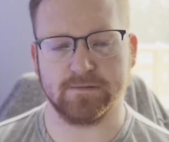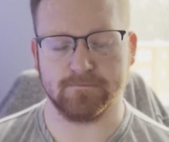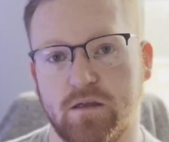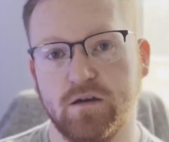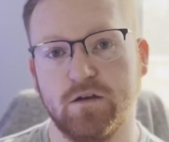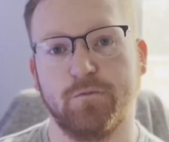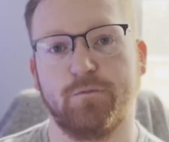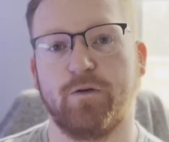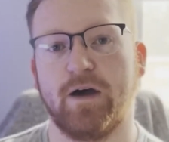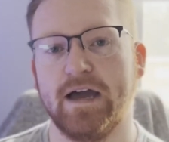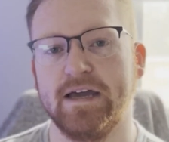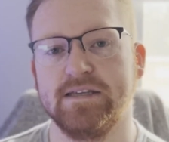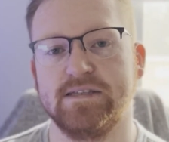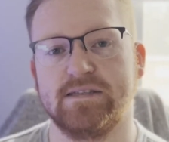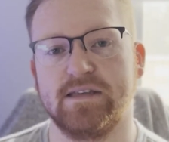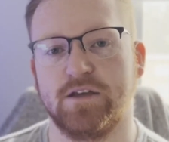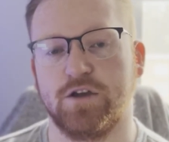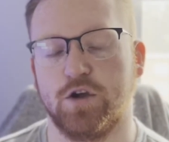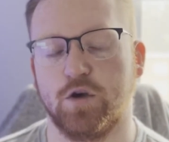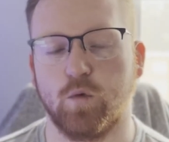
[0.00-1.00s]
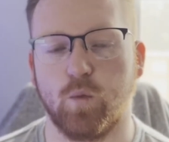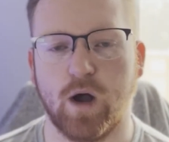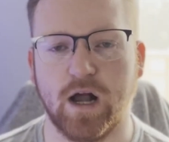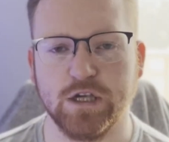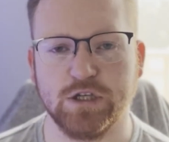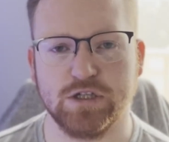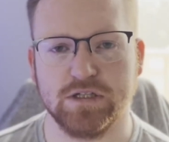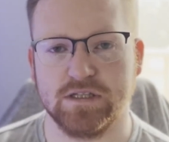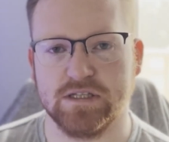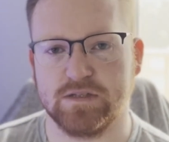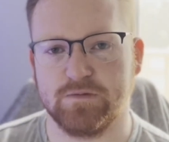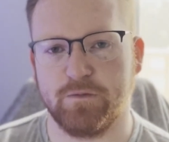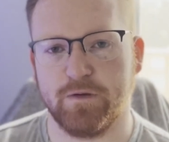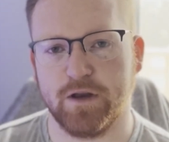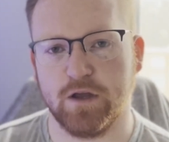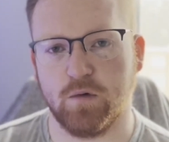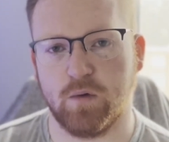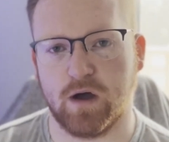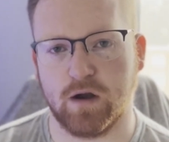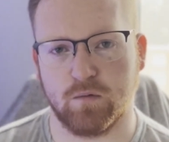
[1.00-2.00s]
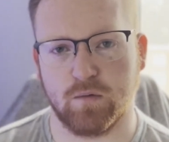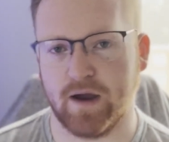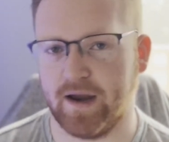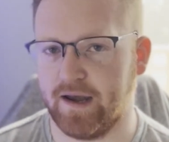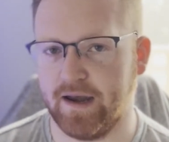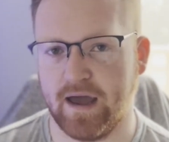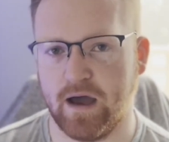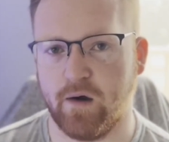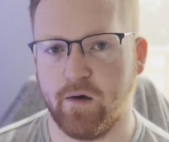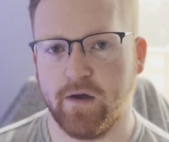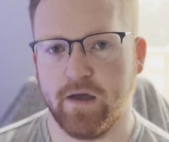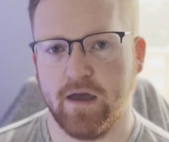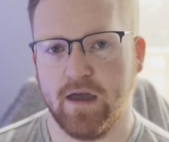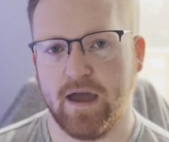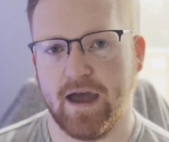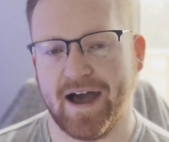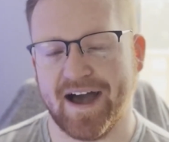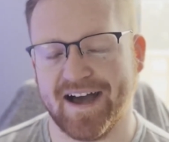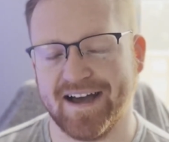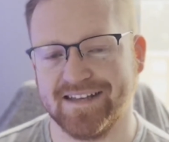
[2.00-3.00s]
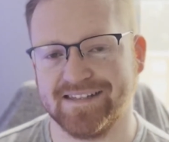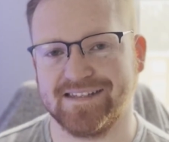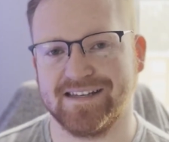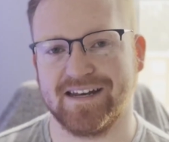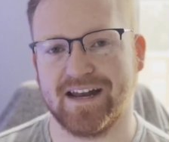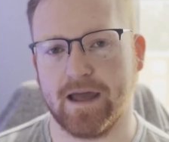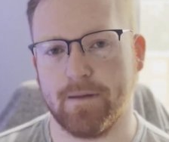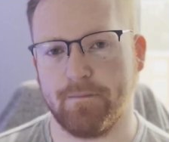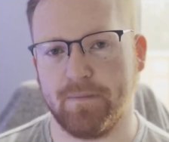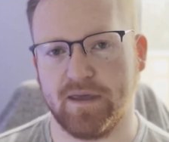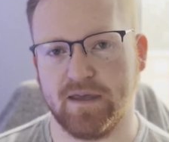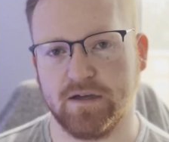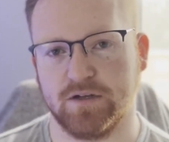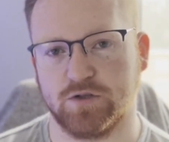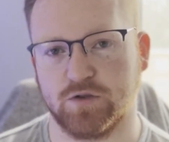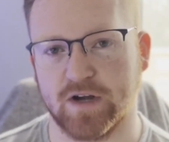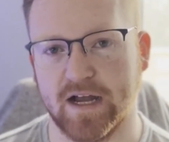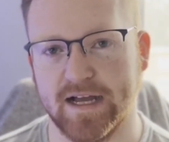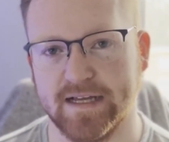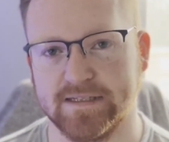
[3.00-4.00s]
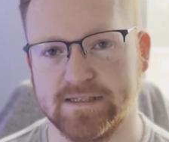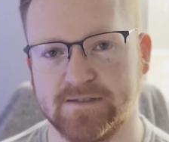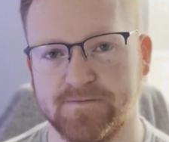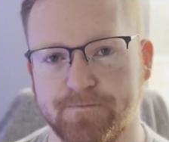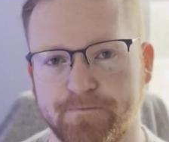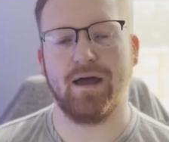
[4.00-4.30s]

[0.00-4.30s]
The device that you're watching this video on right now has an IP address.